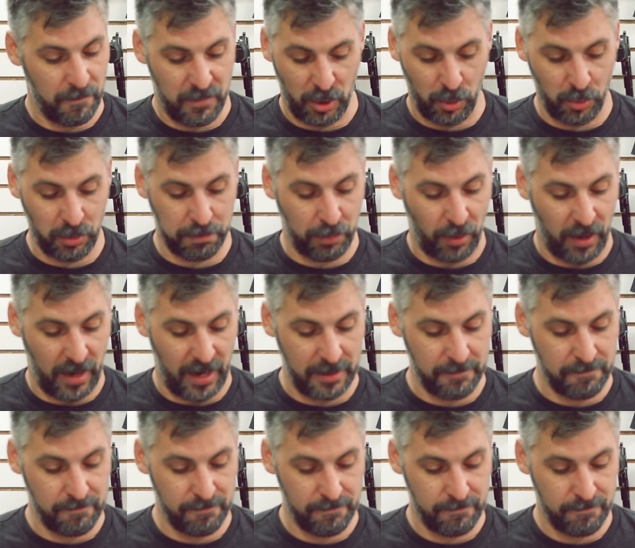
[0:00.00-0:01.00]
Built with
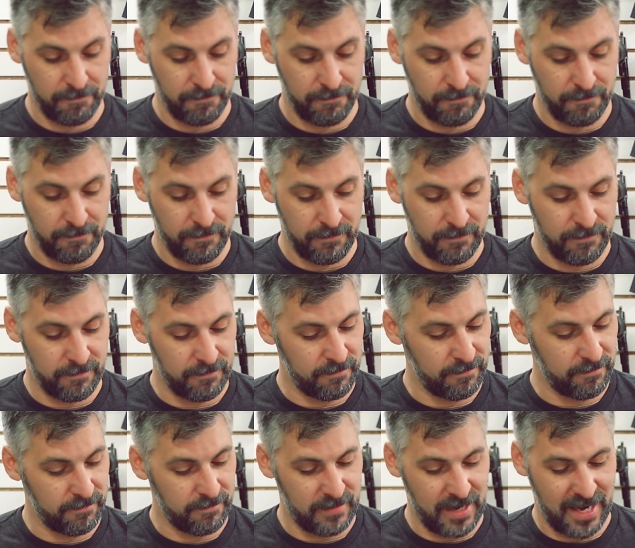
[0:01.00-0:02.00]
pride,
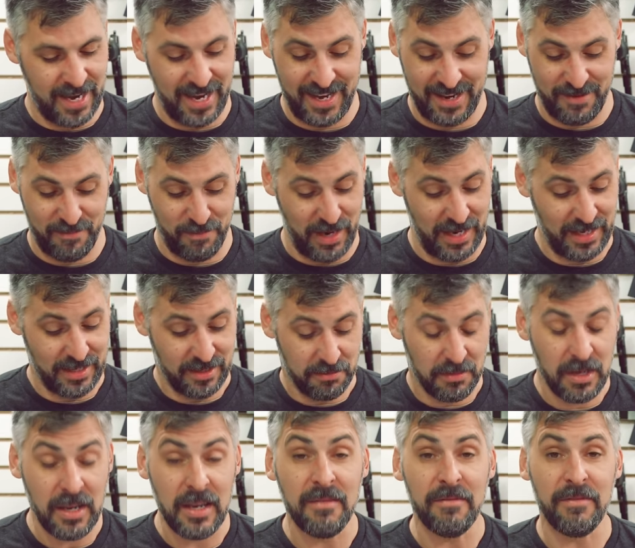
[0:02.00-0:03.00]
and it makes
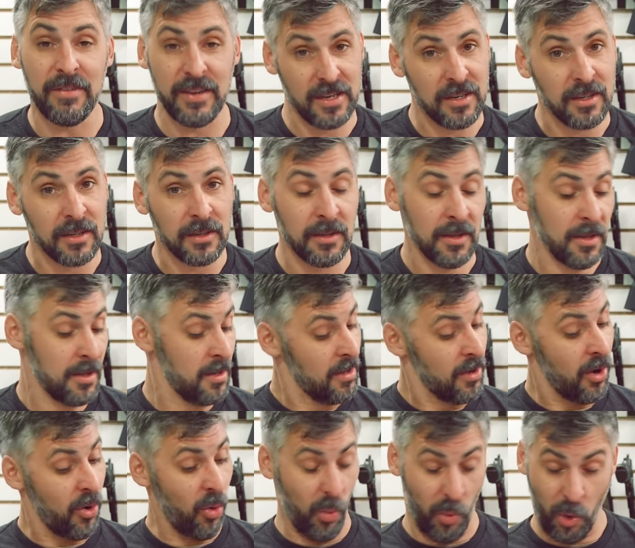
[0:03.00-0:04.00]
me feel
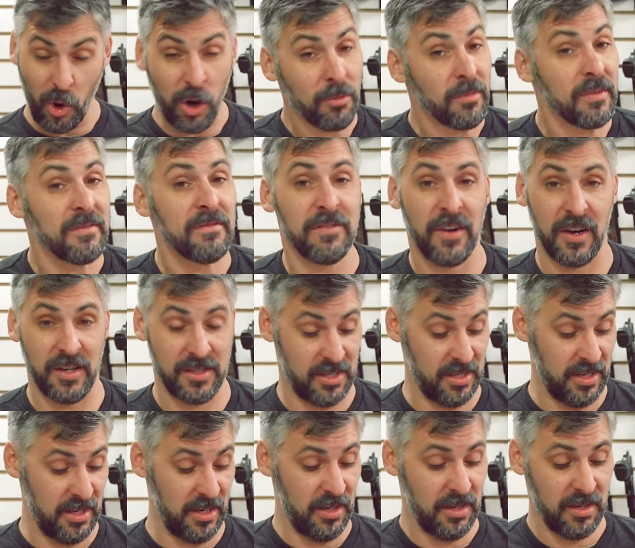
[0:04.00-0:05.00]
warm and
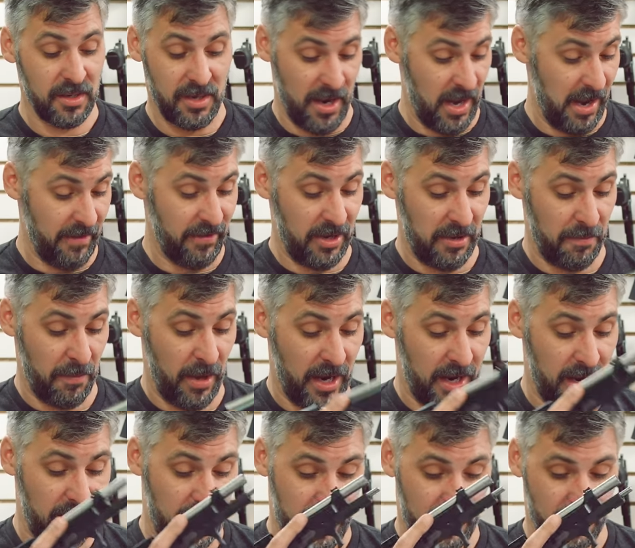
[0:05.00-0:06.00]
fuzzy to have it in my
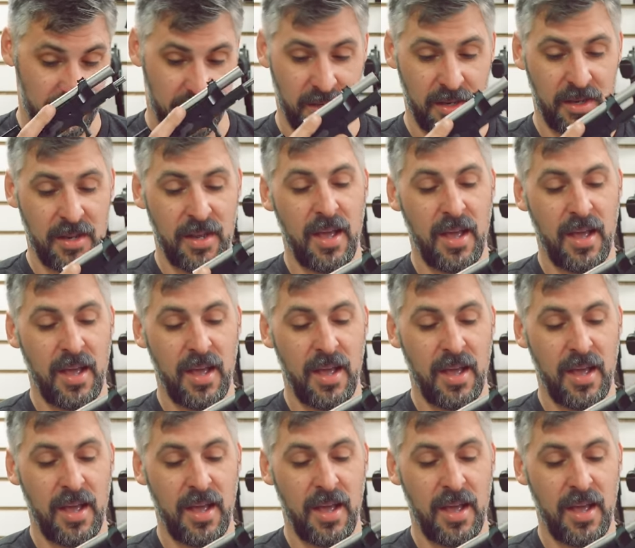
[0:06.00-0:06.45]
hands.